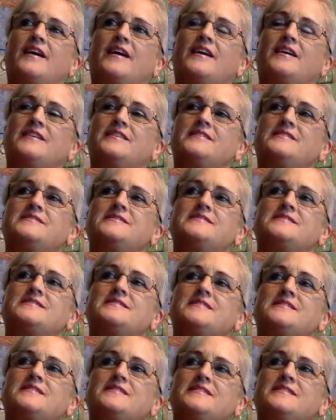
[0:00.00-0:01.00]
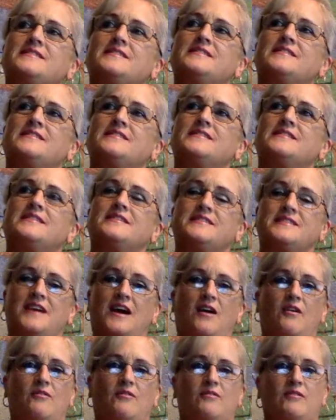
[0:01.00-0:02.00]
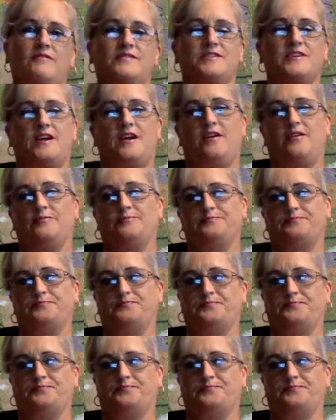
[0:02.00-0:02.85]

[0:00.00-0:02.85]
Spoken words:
is the Tower of Terror?